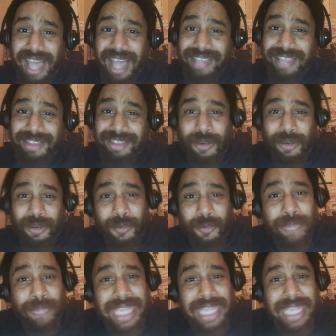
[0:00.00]
So we
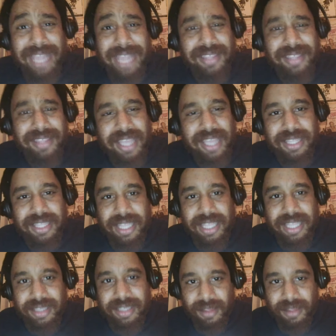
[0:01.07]
can't say that they
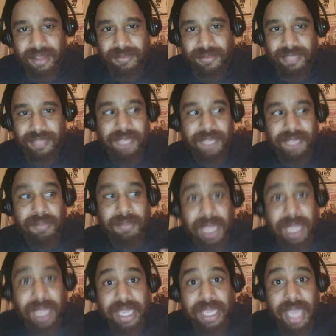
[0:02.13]
don't. Even me,
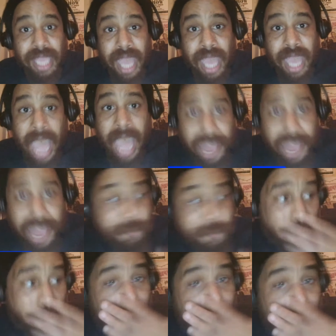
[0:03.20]
I've
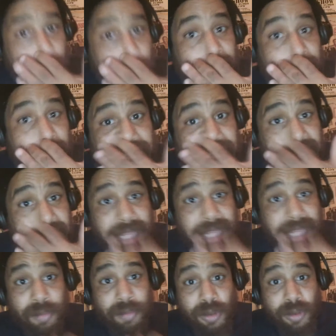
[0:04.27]
probably taken
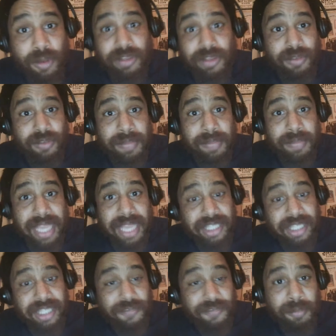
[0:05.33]
more discrimination
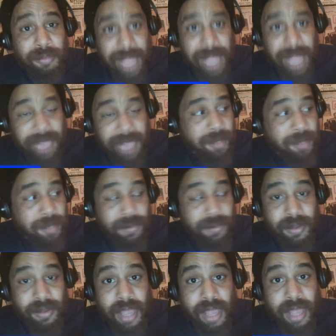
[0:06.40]
from black people
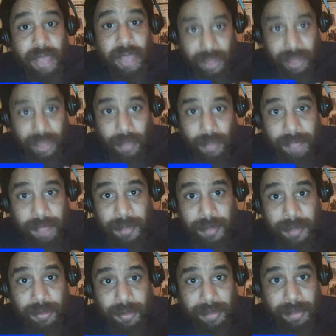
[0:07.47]
than white people
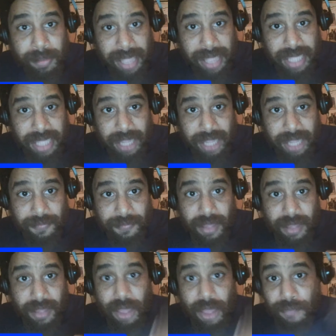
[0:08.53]
in my life
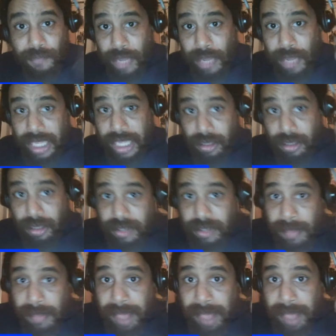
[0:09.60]
for an ear to my
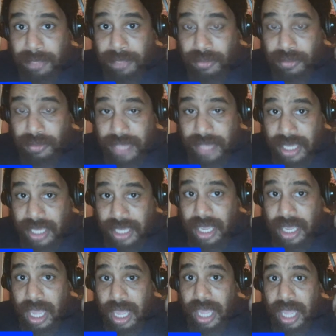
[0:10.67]
music
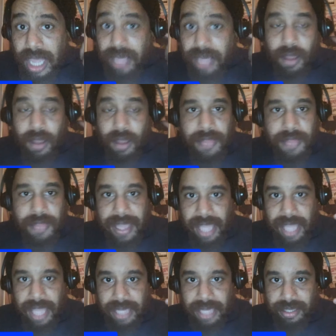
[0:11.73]
and all that kind
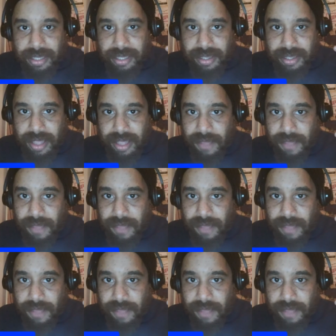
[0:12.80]
of stuff.